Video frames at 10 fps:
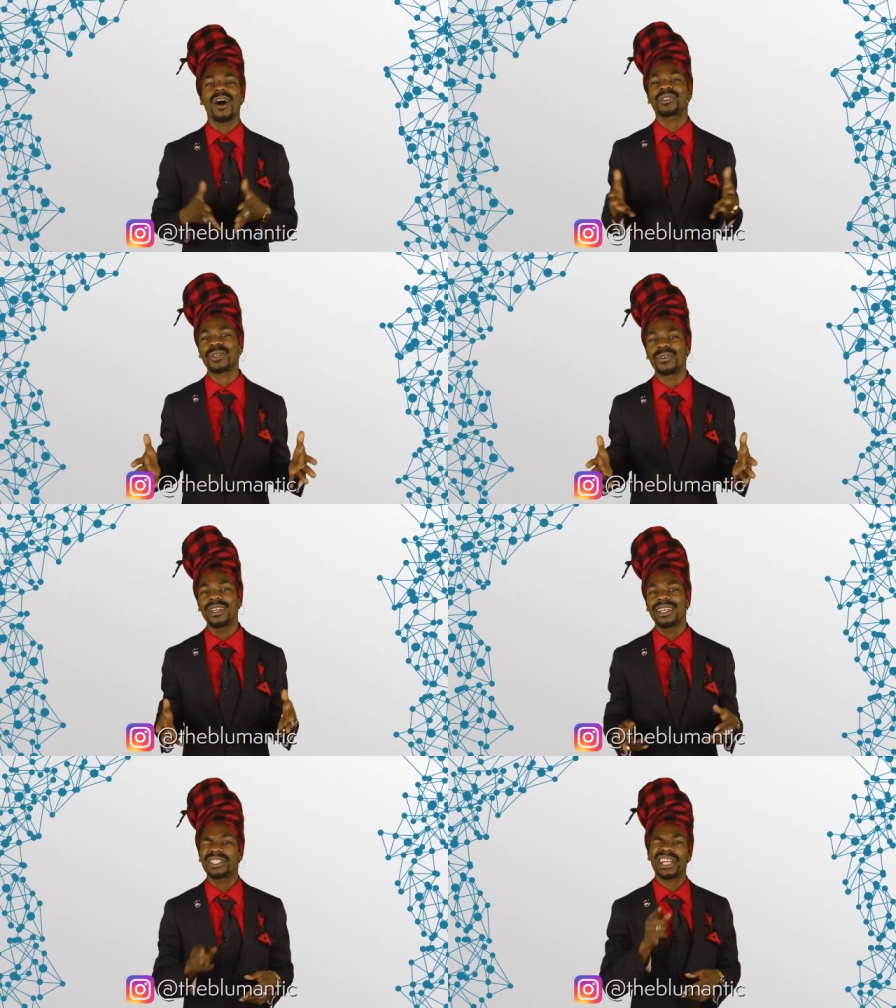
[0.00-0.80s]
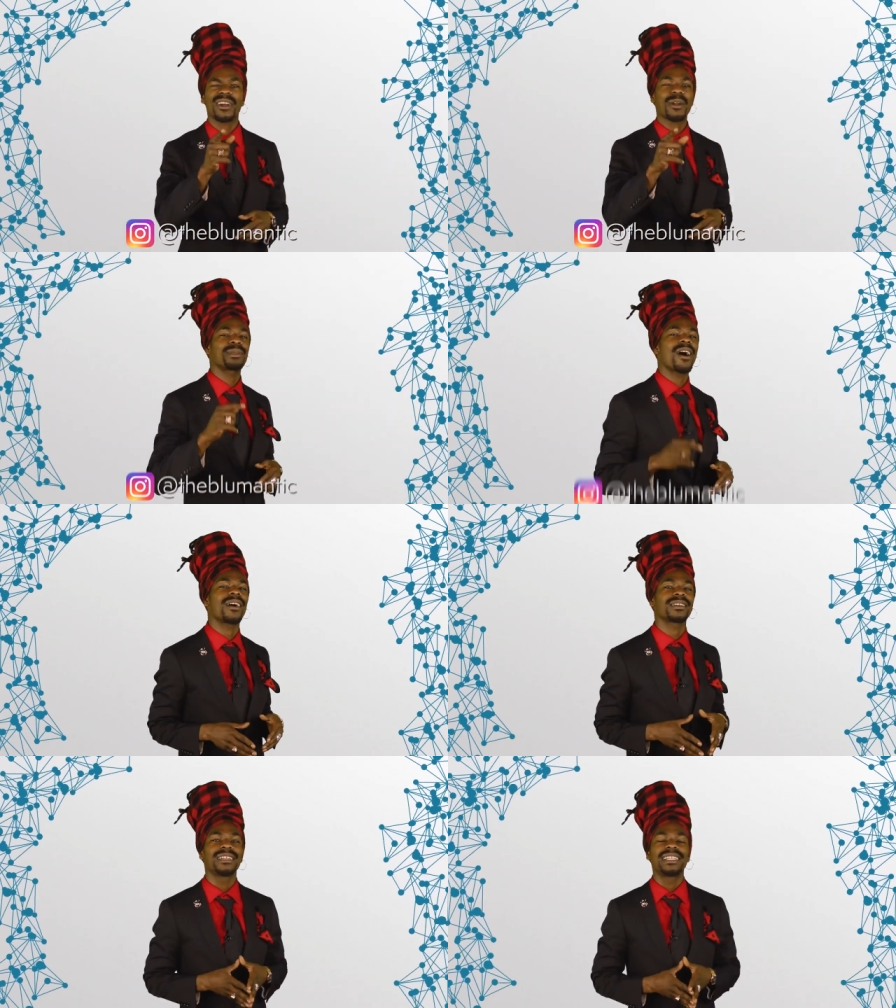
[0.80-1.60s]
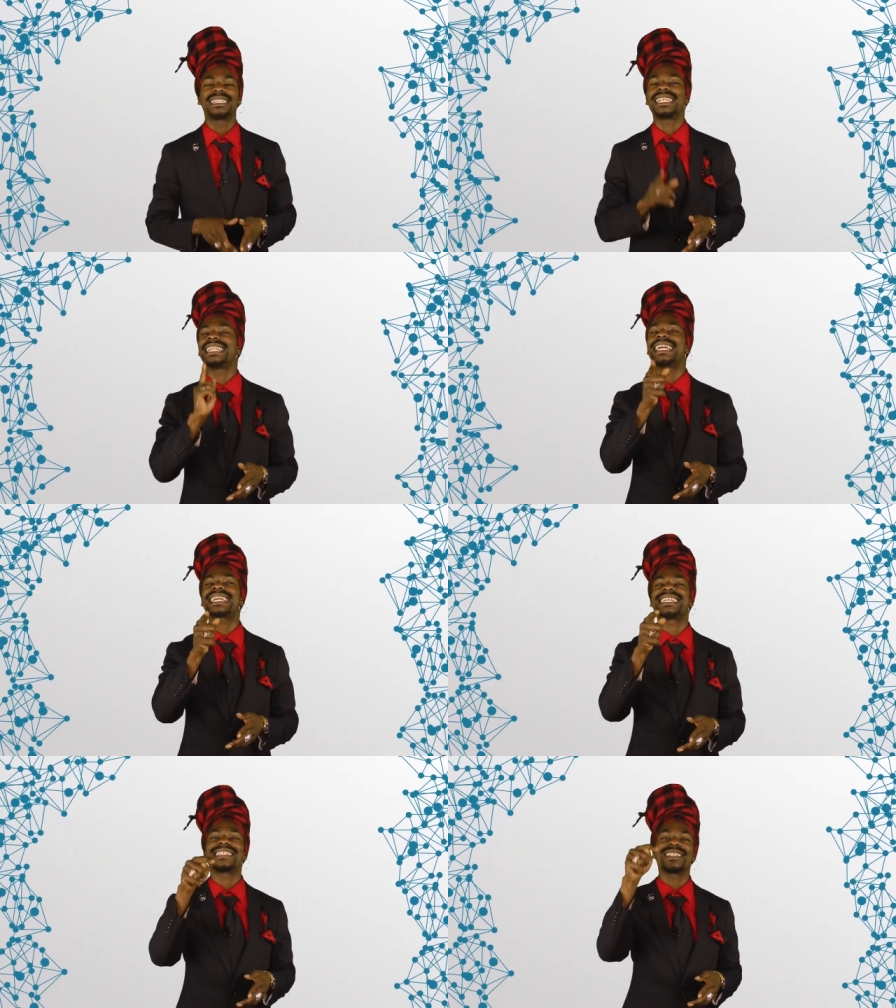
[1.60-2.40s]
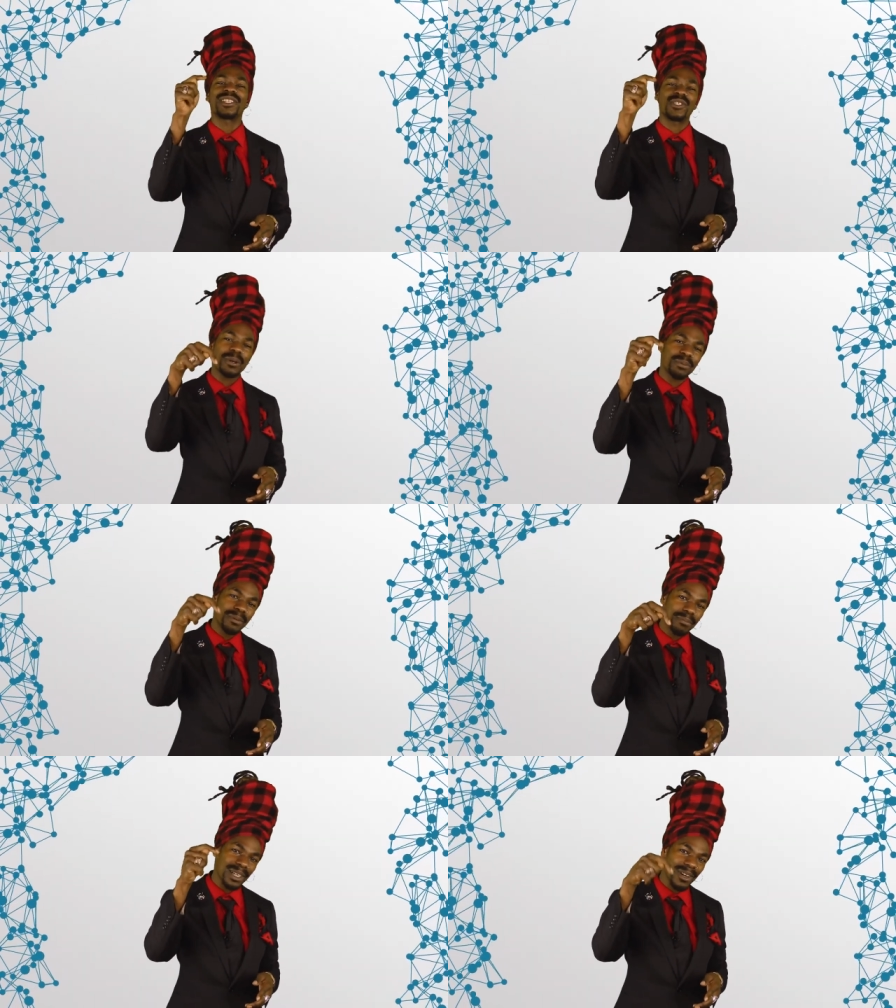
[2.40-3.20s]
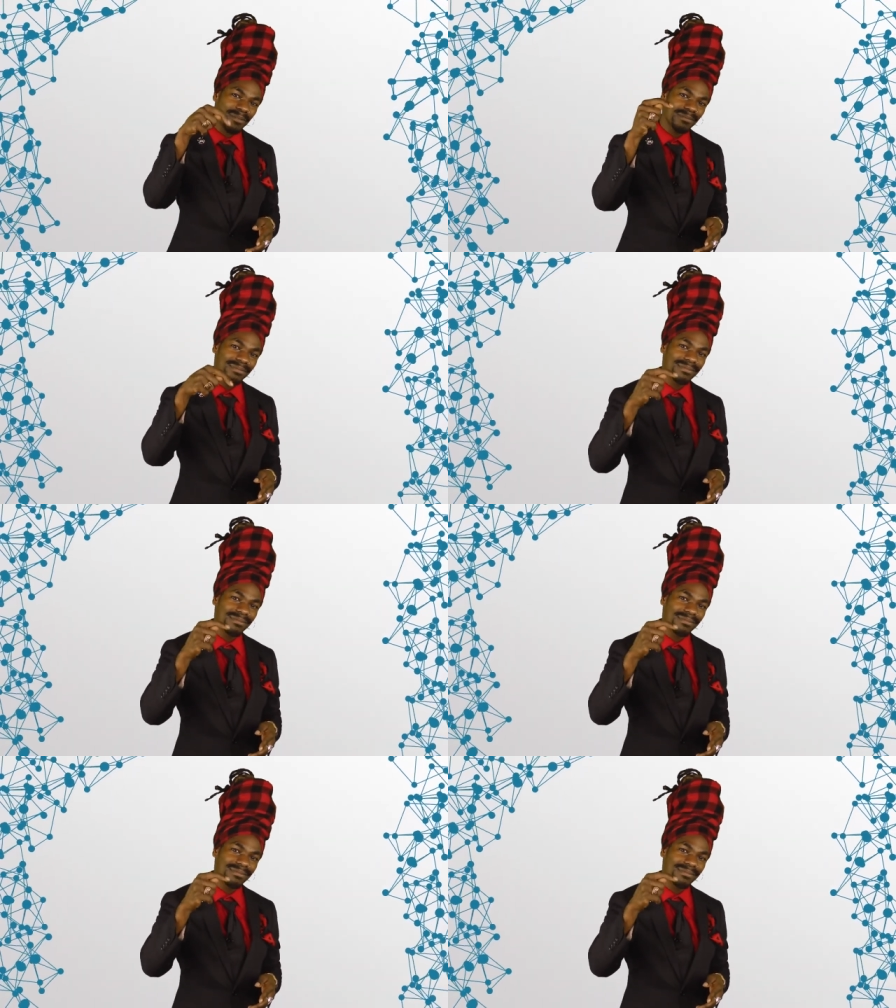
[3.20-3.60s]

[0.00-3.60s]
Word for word: Also, check out our blog. The link is in the description below.